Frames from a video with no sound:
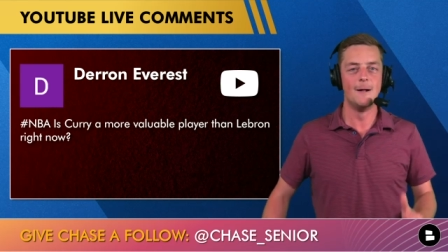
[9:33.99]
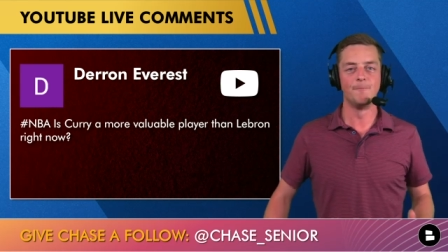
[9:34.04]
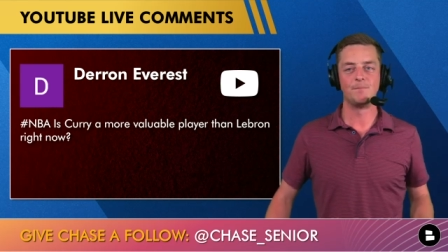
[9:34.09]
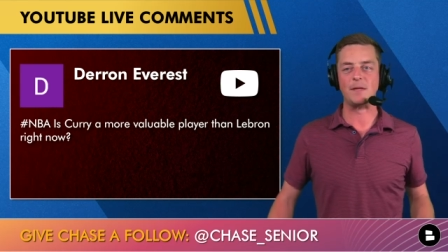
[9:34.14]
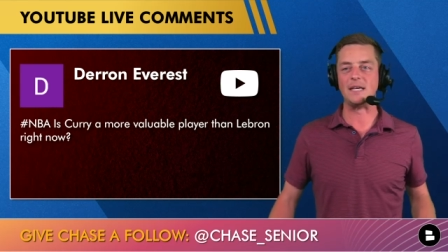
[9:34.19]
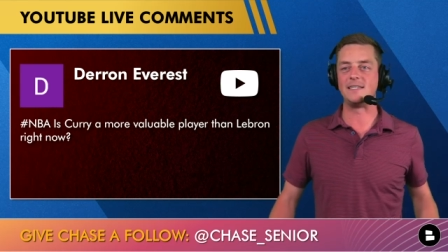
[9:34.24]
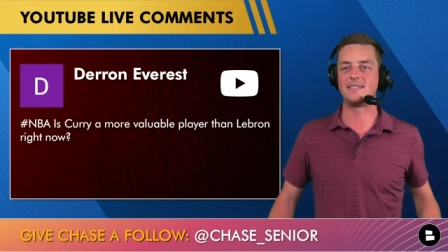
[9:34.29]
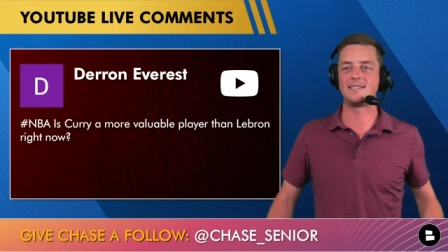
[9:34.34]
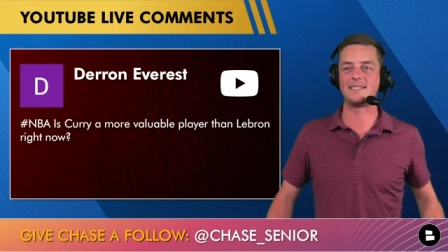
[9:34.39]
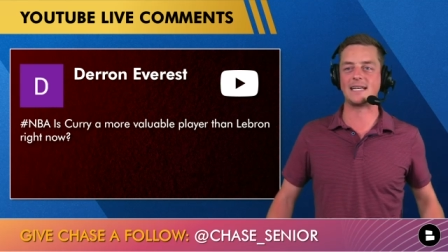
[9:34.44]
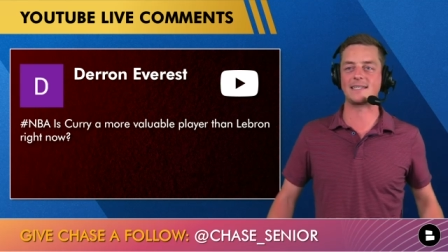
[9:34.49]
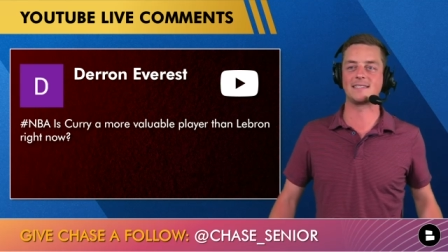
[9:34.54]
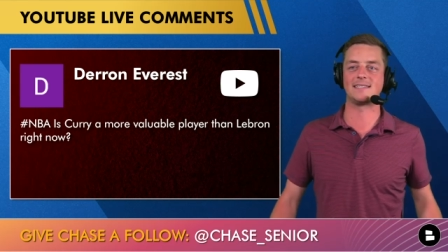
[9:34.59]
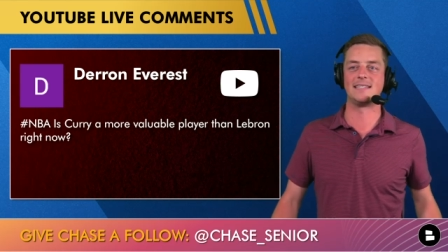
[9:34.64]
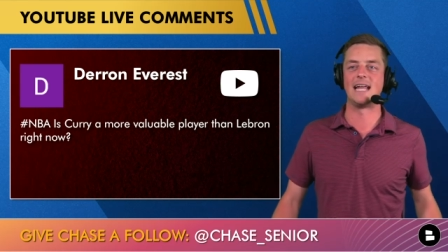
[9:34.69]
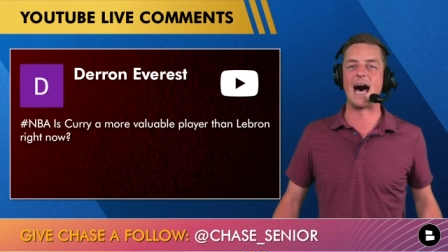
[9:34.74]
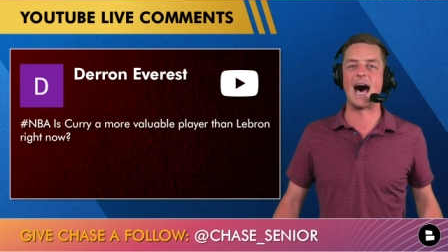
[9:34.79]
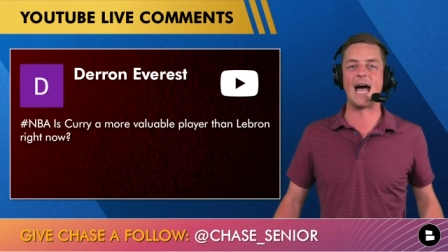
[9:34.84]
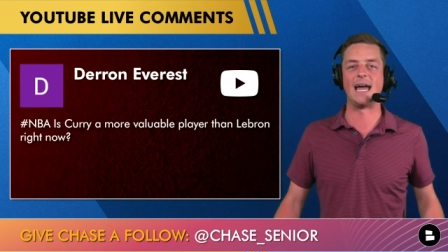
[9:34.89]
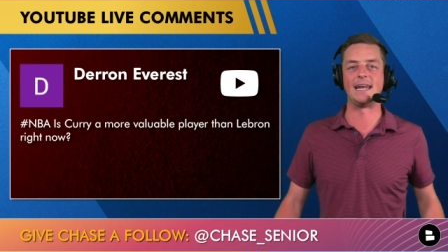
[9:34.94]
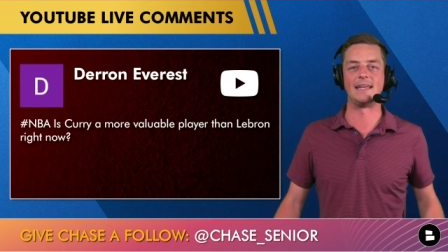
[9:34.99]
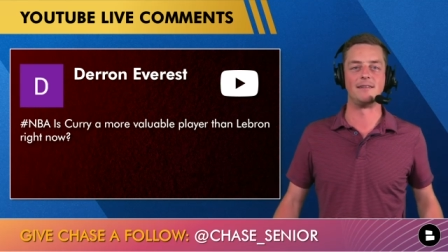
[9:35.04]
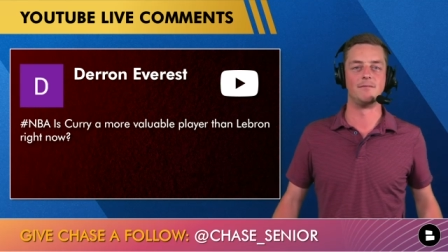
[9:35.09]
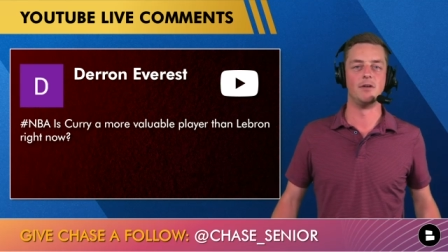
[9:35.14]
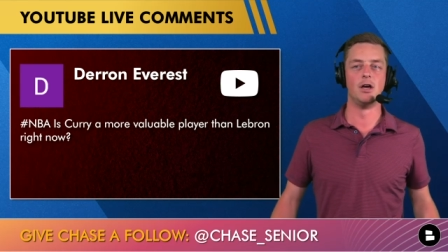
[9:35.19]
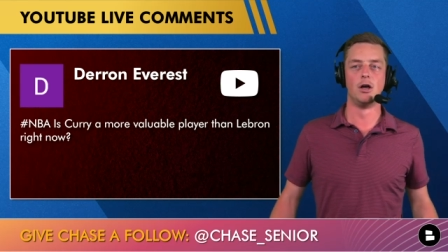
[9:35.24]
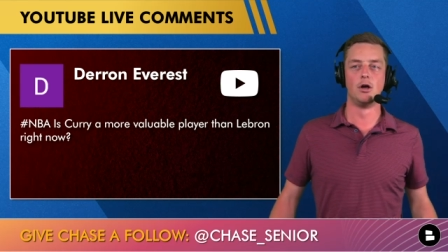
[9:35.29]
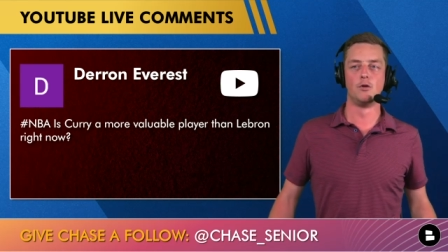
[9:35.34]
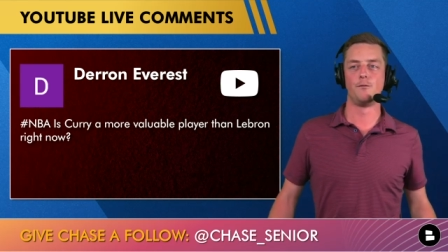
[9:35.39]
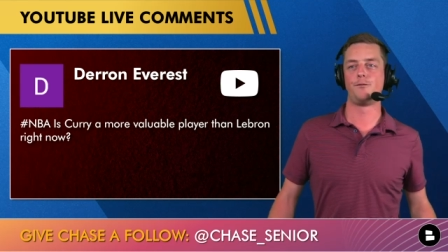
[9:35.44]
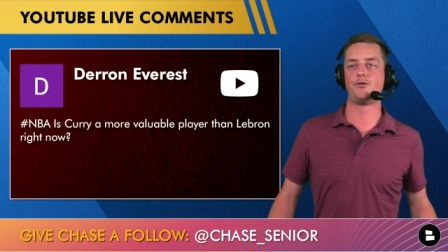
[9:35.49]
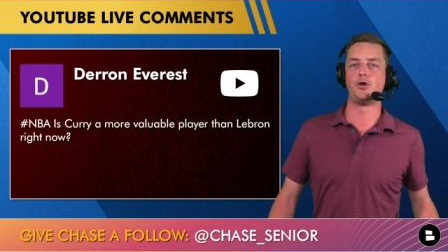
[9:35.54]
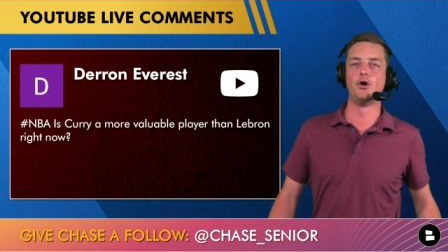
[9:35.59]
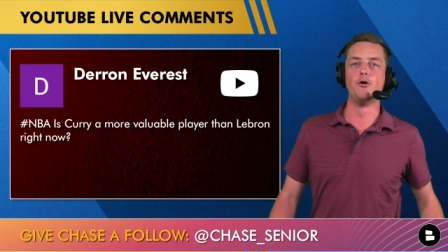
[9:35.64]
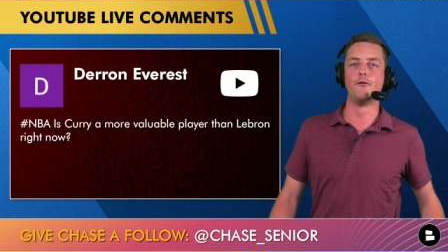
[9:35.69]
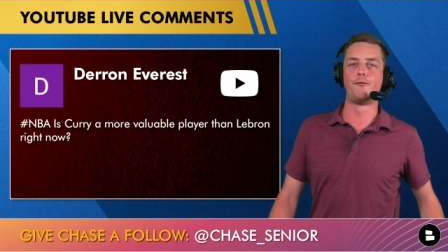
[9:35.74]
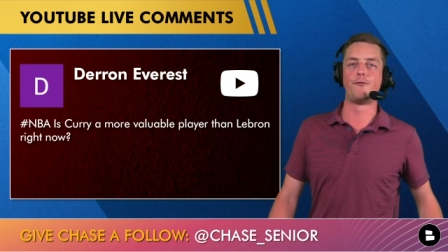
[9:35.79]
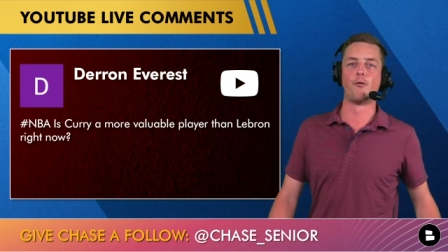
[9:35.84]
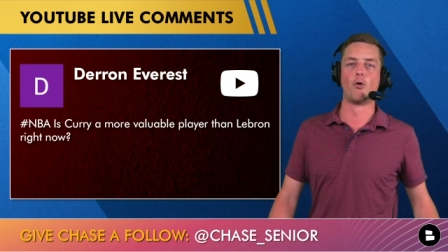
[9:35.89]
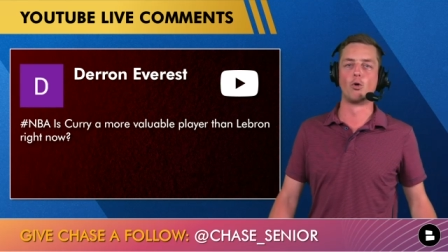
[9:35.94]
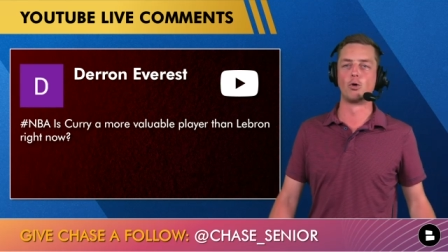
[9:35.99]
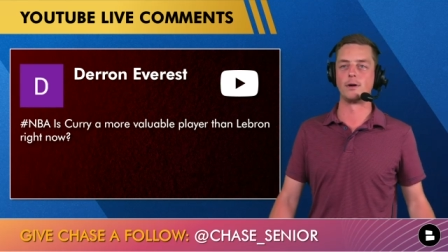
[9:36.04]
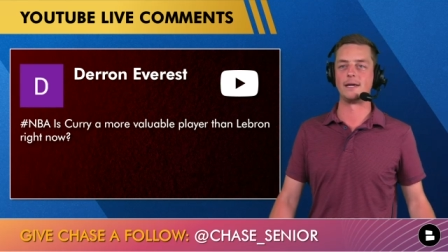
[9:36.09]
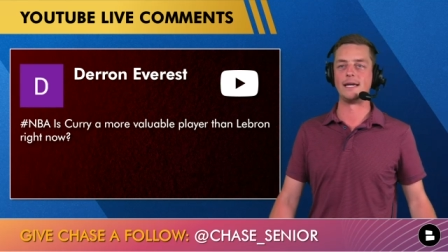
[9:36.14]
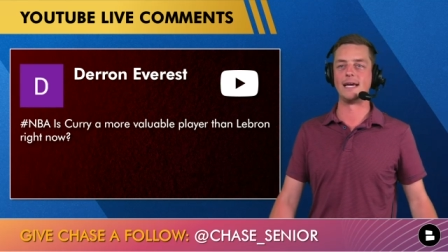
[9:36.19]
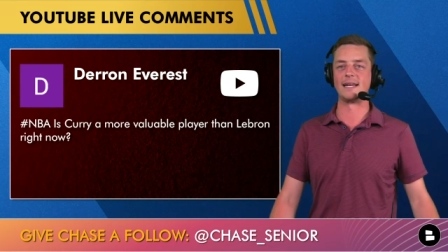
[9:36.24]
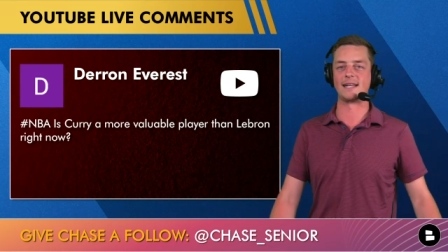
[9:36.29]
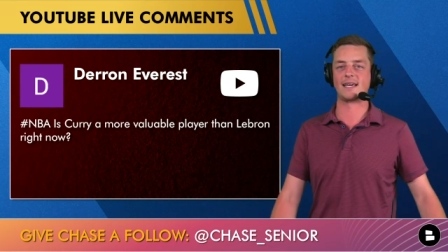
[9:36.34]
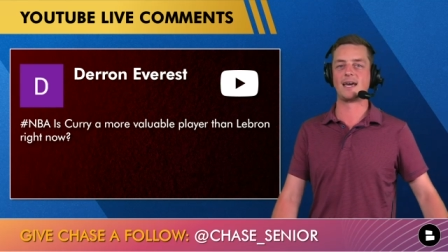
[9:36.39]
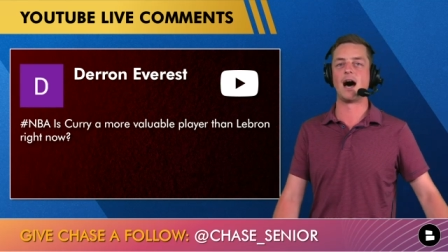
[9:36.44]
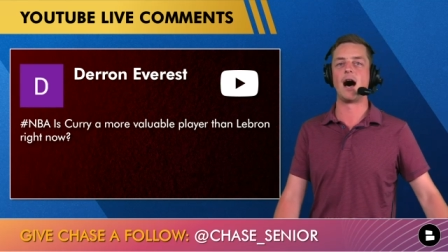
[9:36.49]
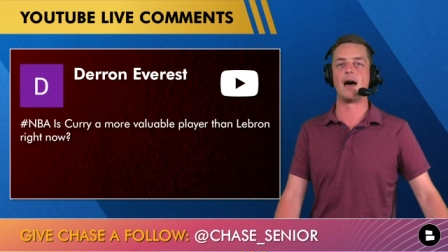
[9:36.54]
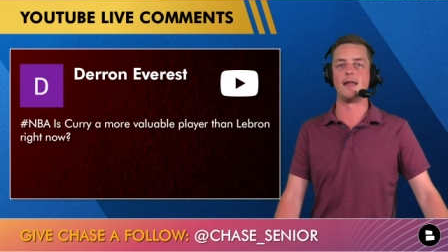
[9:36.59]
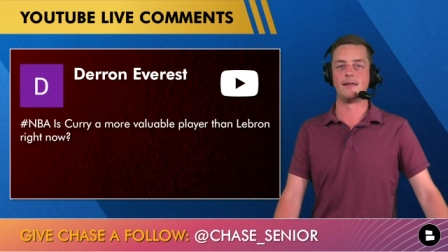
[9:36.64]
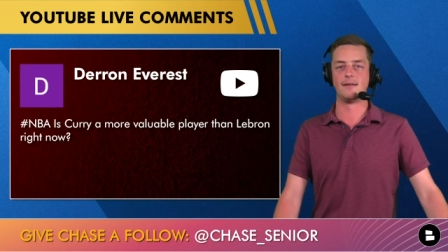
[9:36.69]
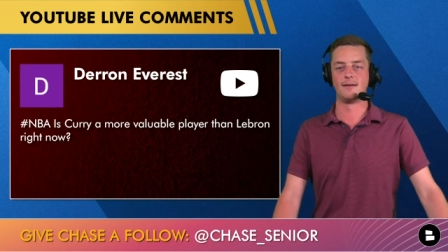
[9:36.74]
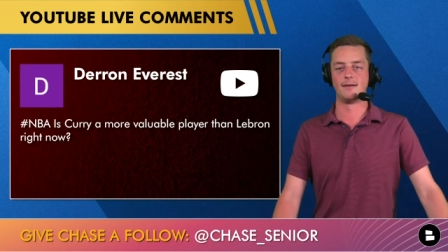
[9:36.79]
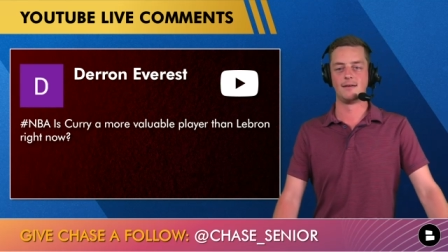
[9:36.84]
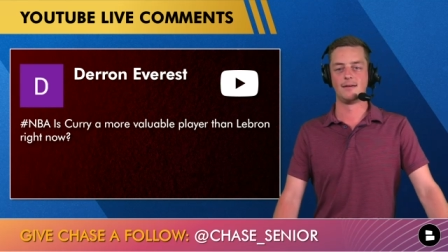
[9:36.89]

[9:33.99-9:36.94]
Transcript: He's 6'9 and 240 and cut